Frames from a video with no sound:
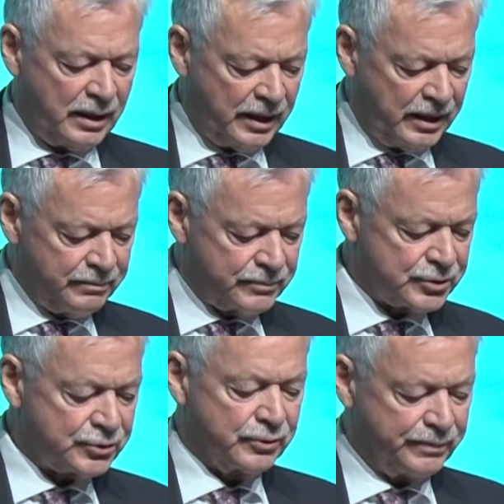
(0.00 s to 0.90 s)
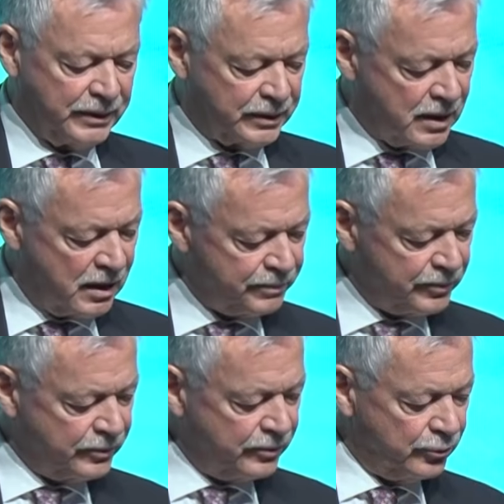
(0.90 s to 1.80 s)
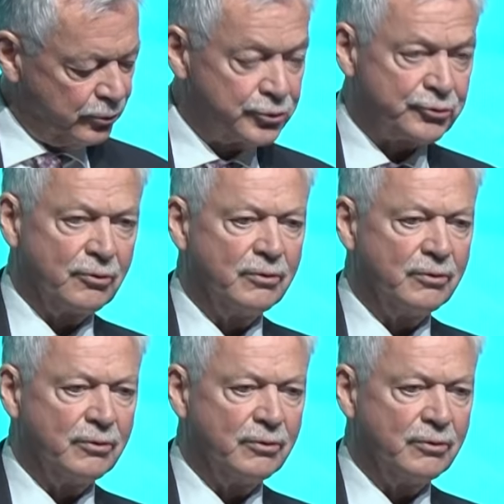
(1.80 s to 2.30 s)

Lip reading: aims to be carbon neutral